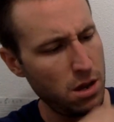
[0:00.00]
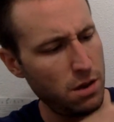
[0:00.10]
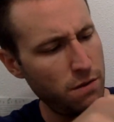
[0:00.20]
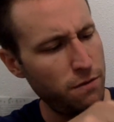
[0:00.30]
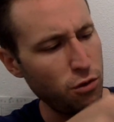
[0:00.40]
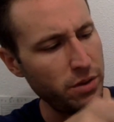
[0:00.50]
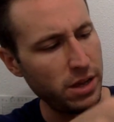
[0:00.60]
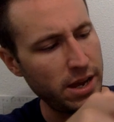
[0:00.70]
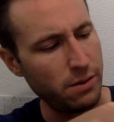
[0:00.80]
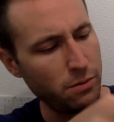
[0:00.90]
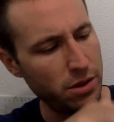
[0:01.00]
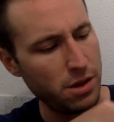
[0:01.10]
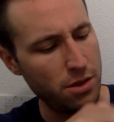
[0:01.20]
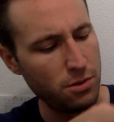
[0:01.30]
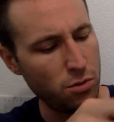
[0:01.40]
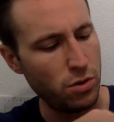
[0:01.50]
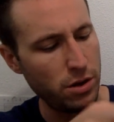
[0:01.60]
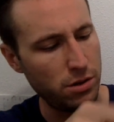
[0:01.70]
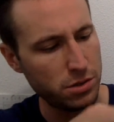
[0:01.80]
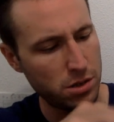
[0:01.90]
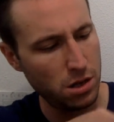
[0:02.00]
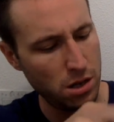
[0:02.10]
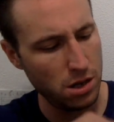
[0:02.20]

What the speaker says: formulate with other oils